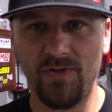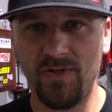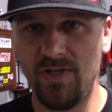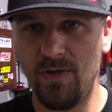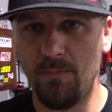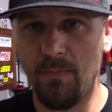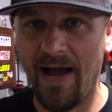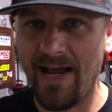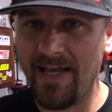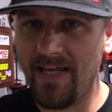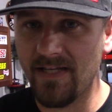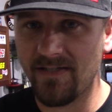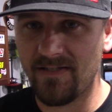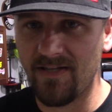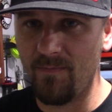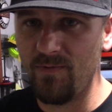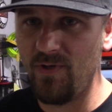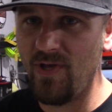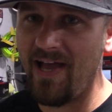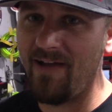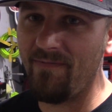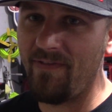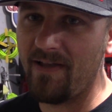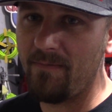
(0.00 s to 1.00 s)
And you might get something
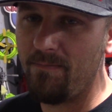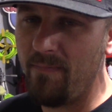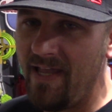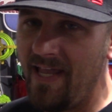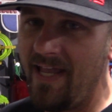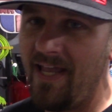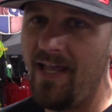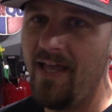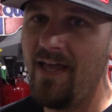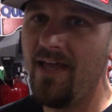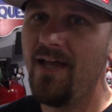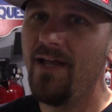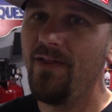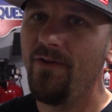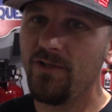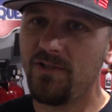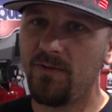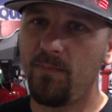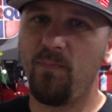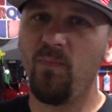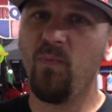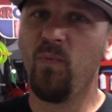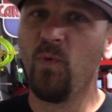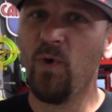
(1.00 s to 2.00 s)
you have like me. There's
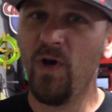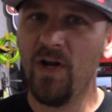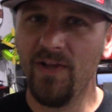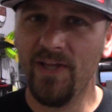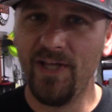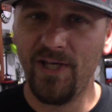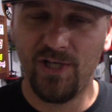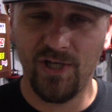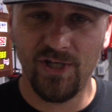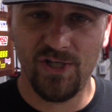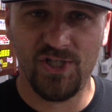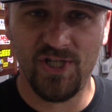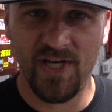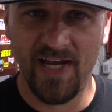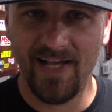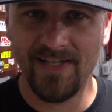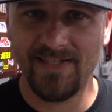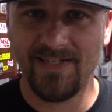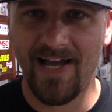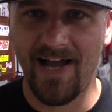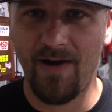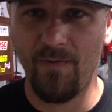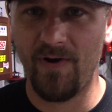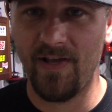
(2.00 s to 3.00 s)
a really good
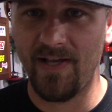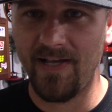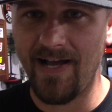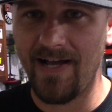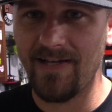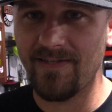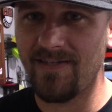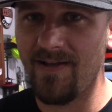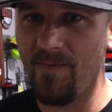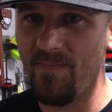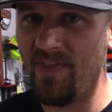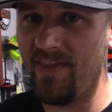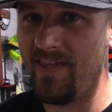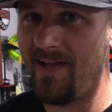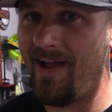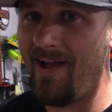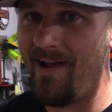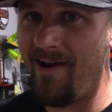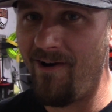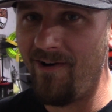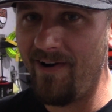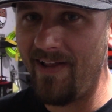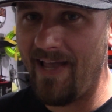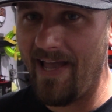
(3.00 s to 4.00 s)
chance I would have got something that
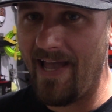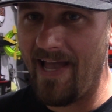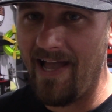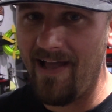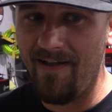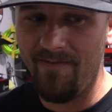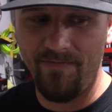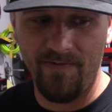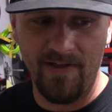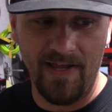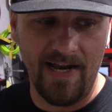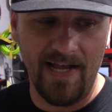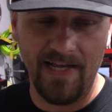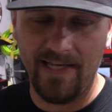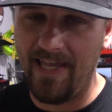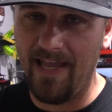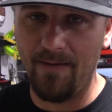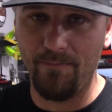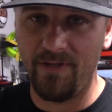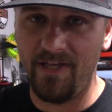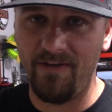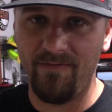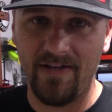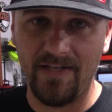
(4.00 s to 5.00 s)
I already have and I
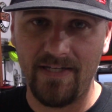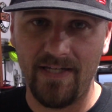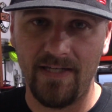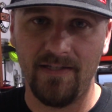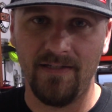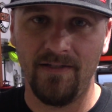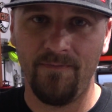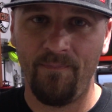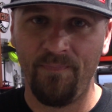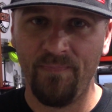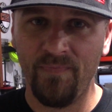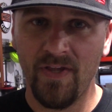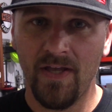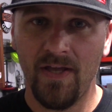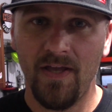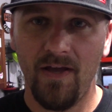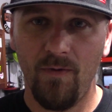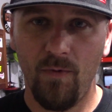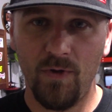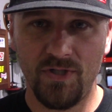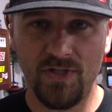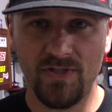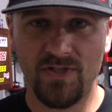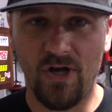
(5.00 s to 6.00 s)
can't believe I didn't,
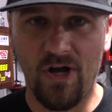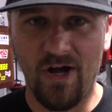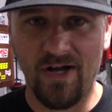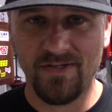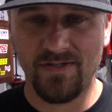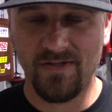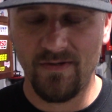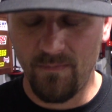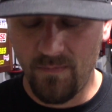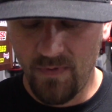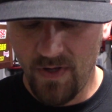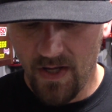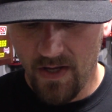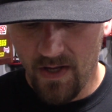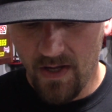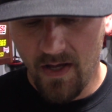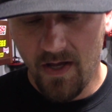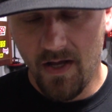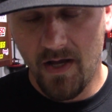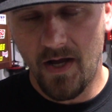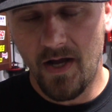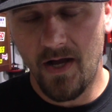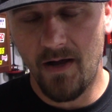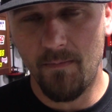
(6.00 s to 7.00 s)
which is awesome.
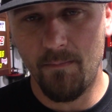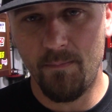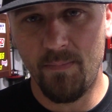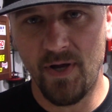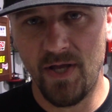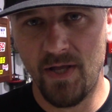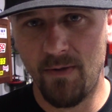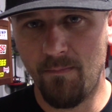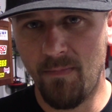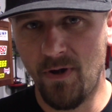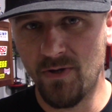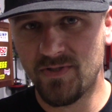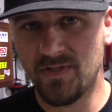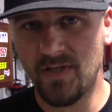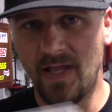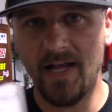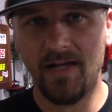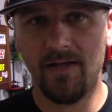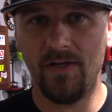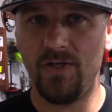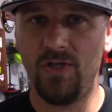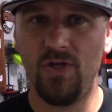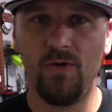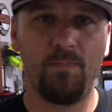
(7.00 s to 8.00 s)
Um, but most
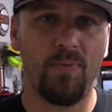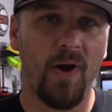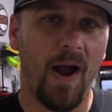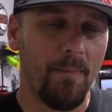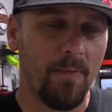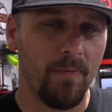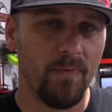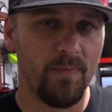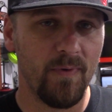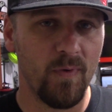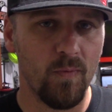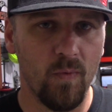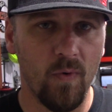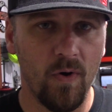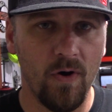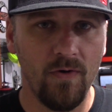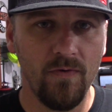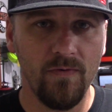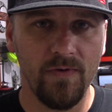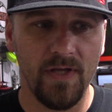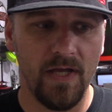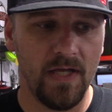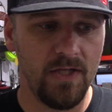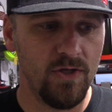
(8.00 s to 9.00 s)
likely you probably
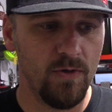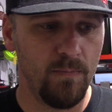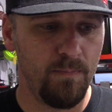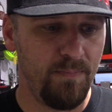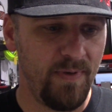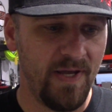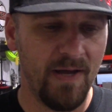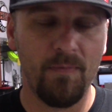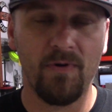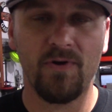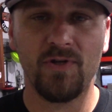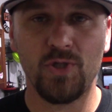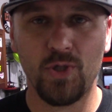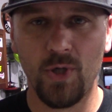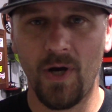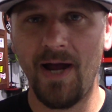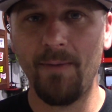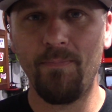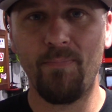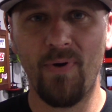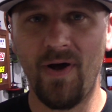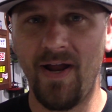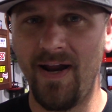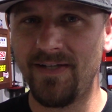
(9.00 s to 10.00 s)
won't and you'll be able to try
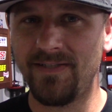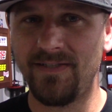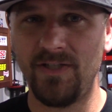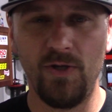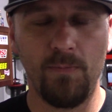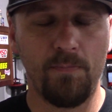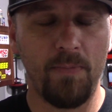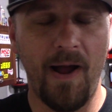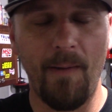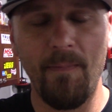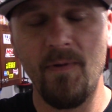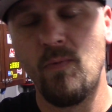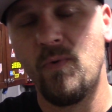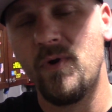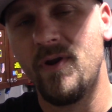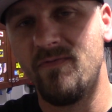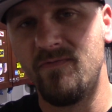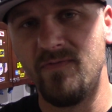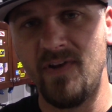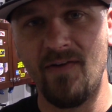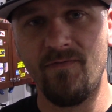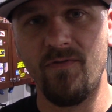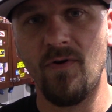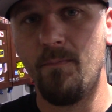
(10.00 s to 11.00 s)
products that you probably would have
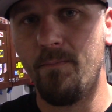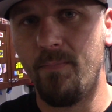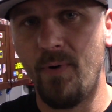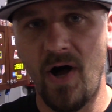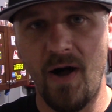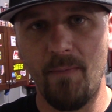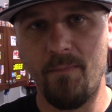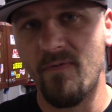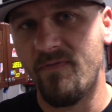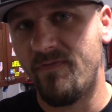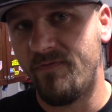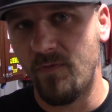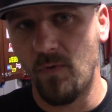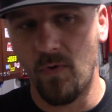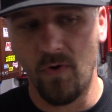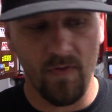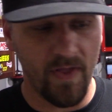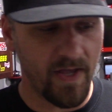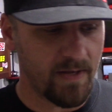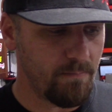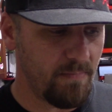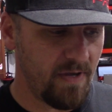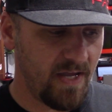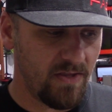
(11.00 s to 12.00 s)
never bought before.
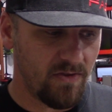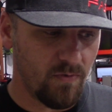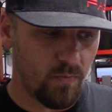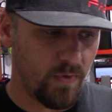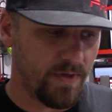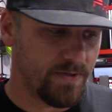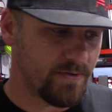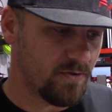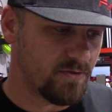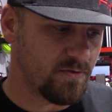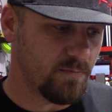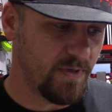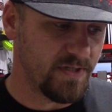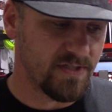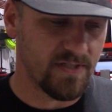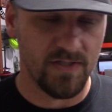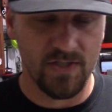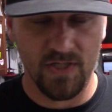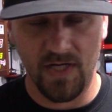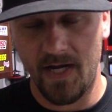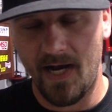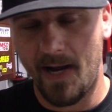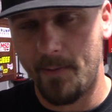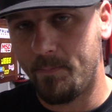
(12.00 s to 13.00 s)
Like me, the Wizards Mist and
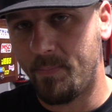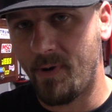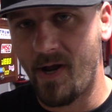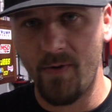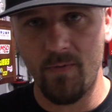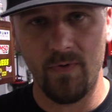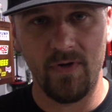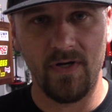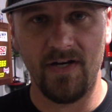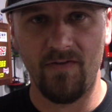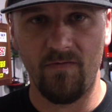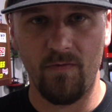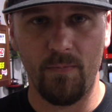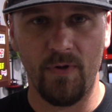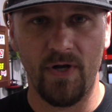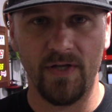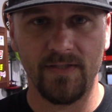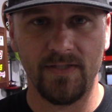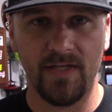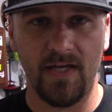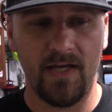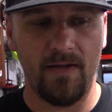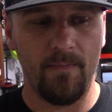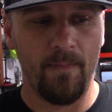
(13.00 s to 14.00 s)
Shine, I probably would have never
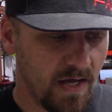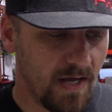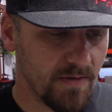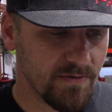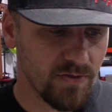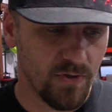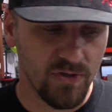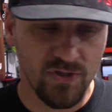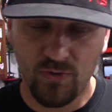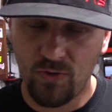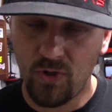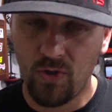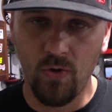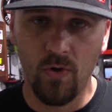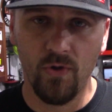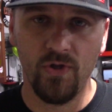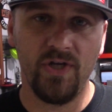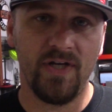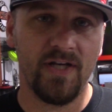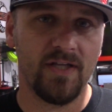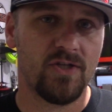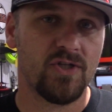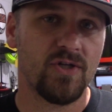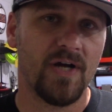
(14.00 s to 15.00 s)
bought that. Uh, so it's cool
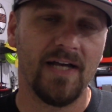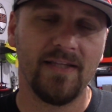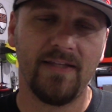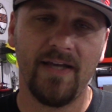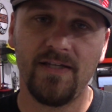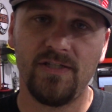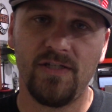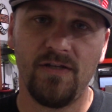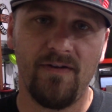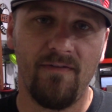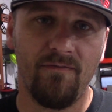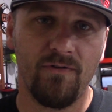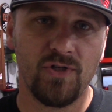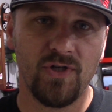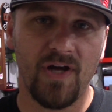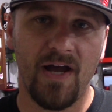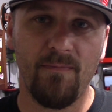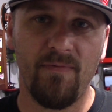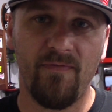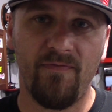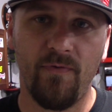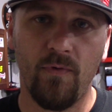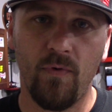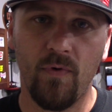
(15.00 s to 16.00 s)
you get to try things you never
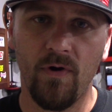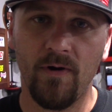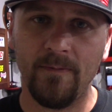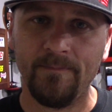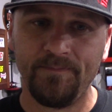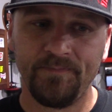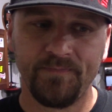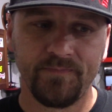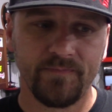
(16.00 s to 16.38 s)
tried before.